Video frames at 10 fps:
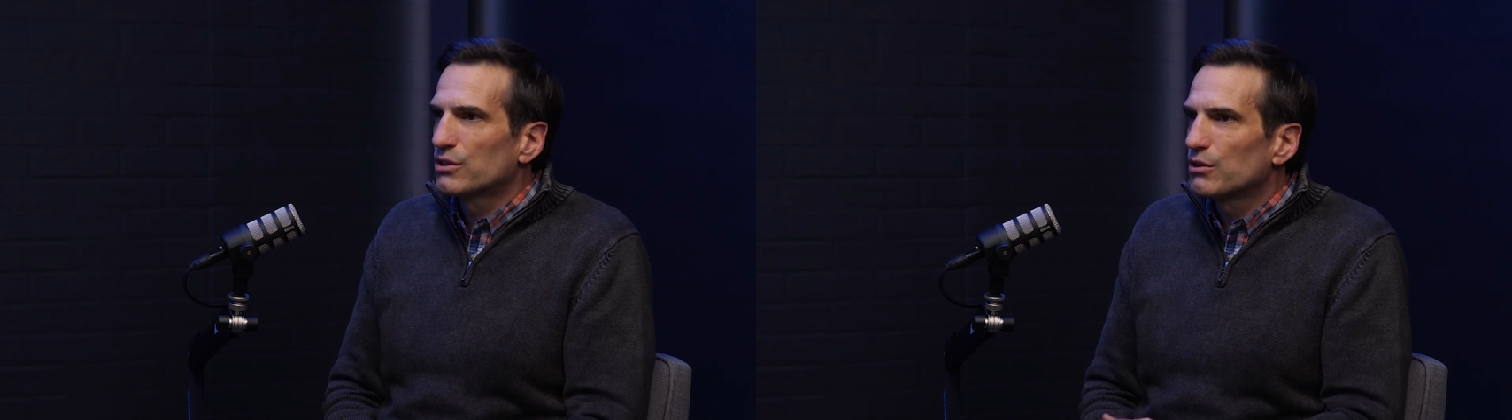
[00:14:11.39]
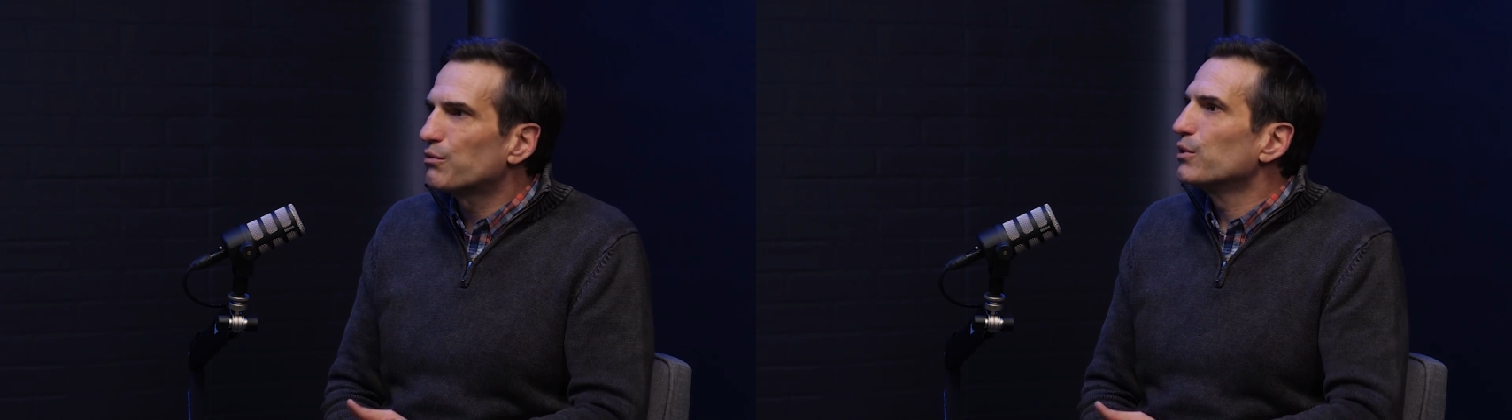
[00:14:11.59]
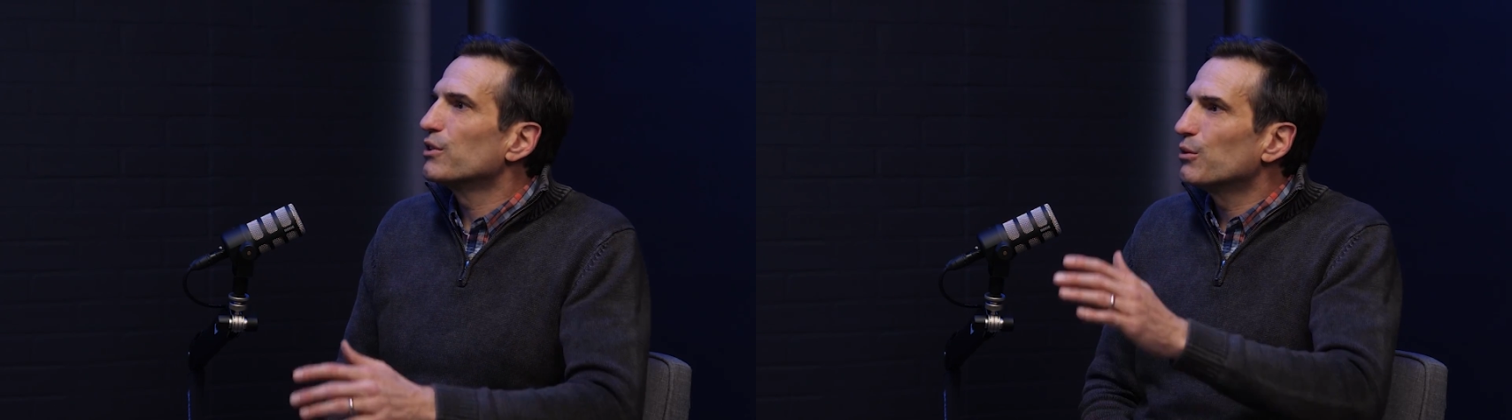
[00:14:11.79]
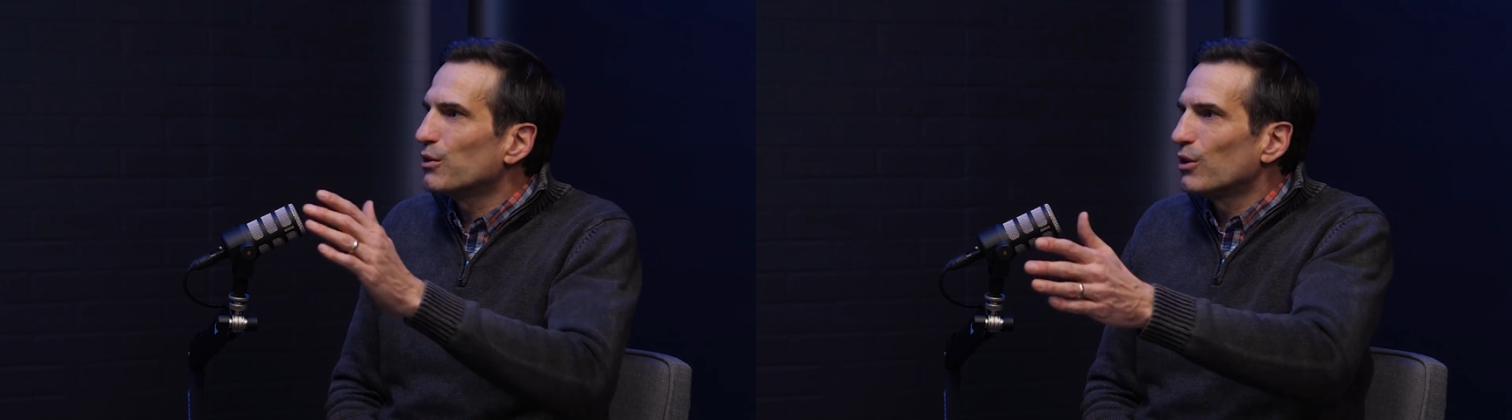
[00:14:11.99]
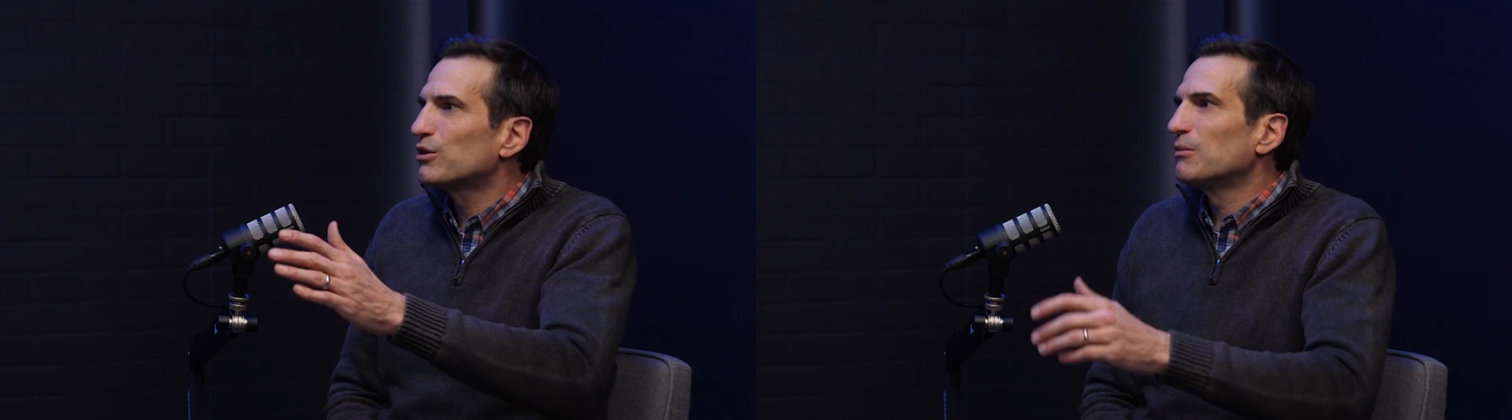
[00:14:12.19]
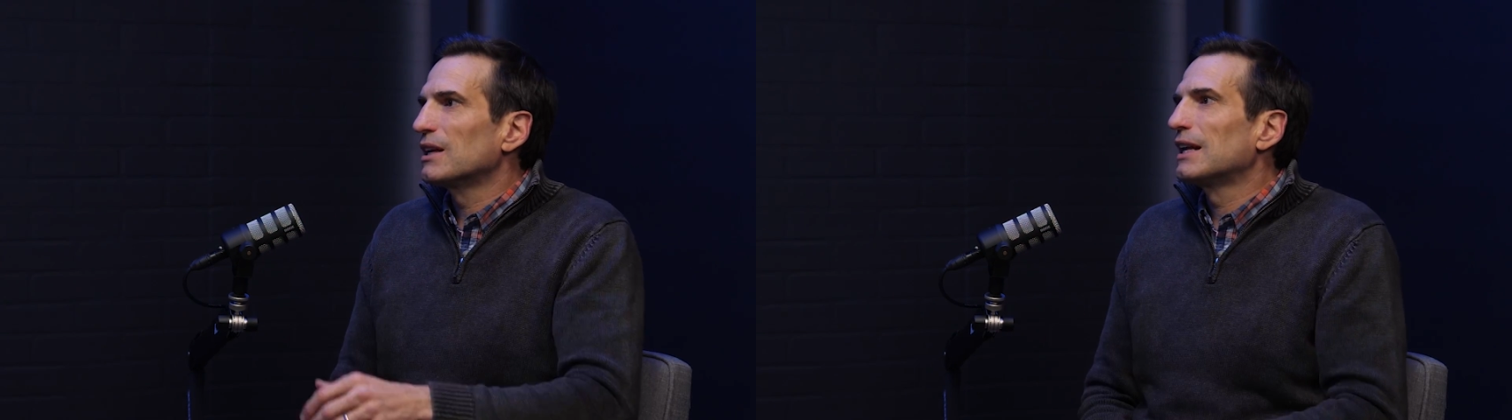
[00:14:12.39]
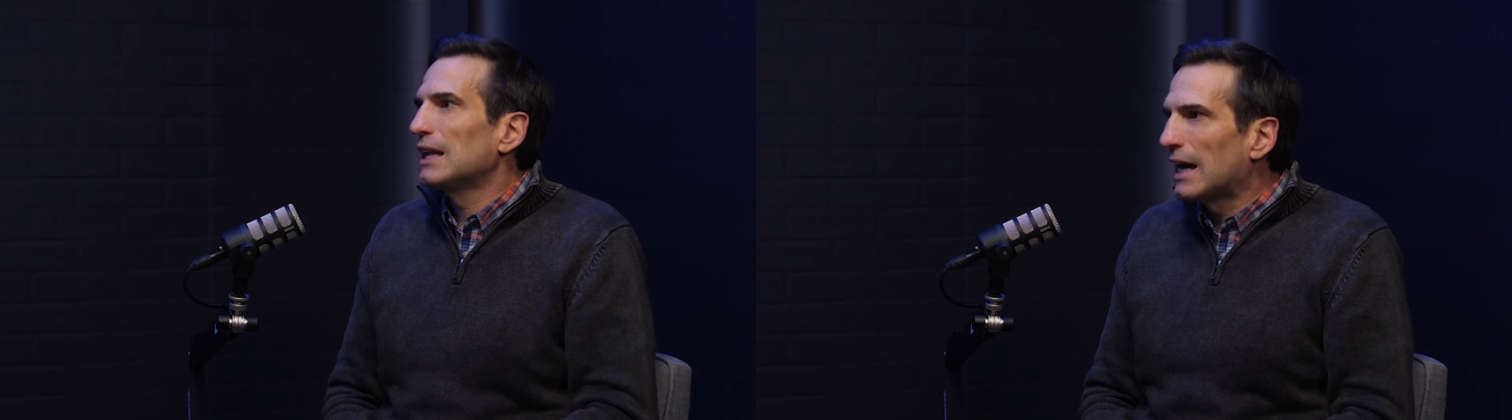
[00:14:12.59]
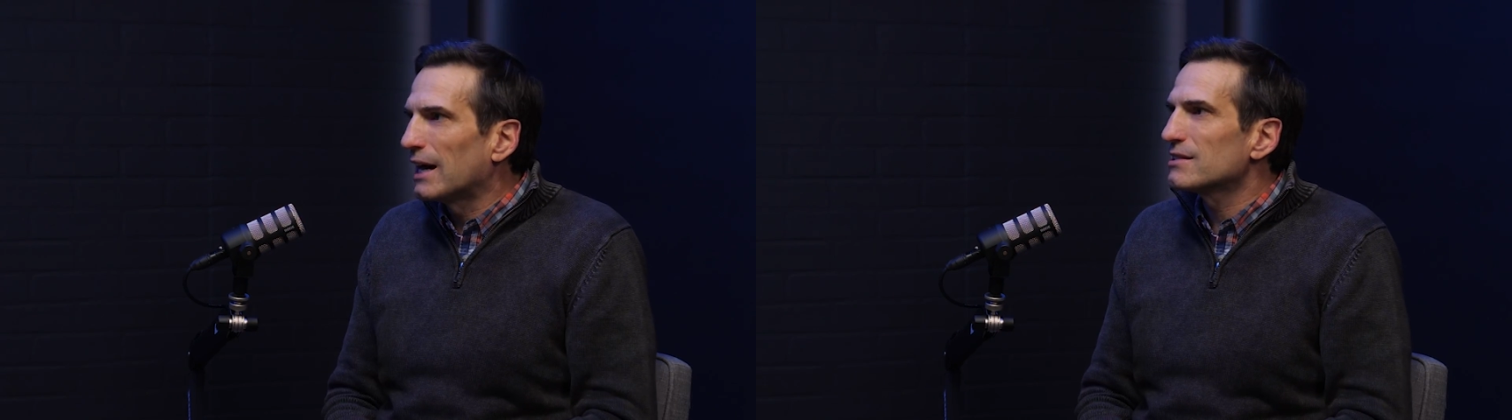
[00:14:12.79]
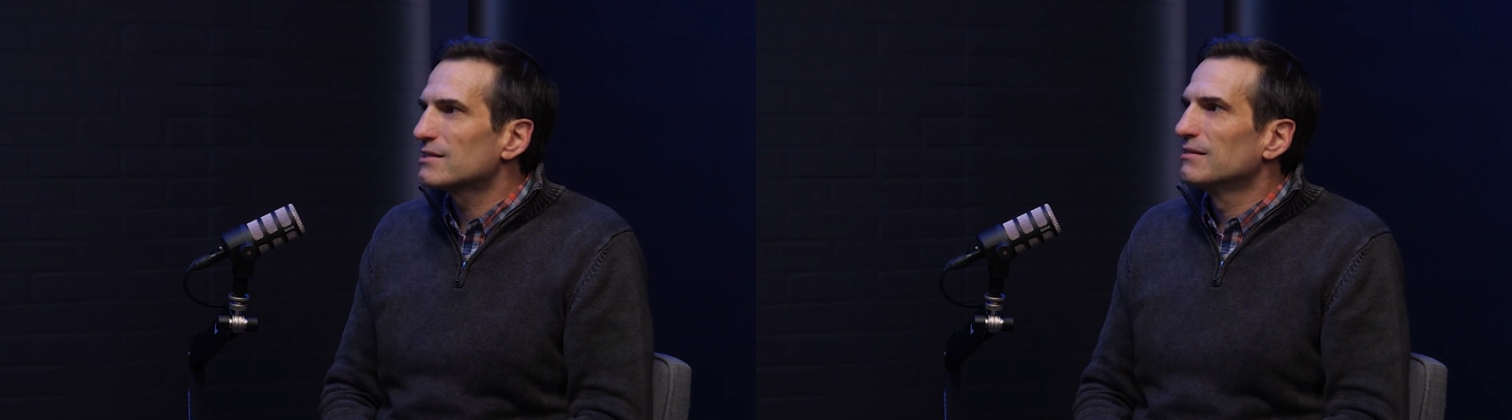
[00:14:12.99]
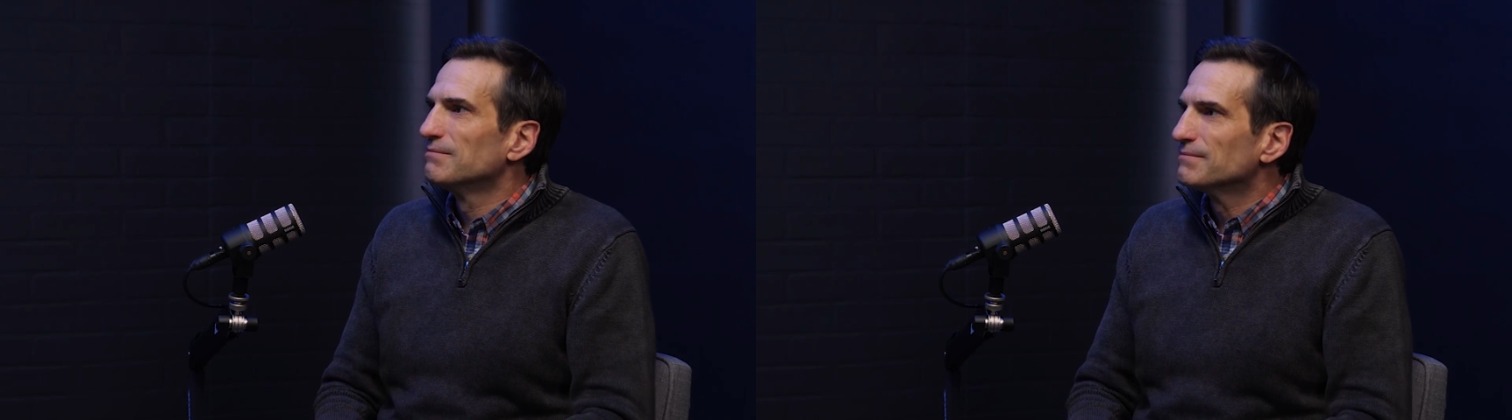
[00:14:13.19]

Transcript: good fruit that will ultimately last.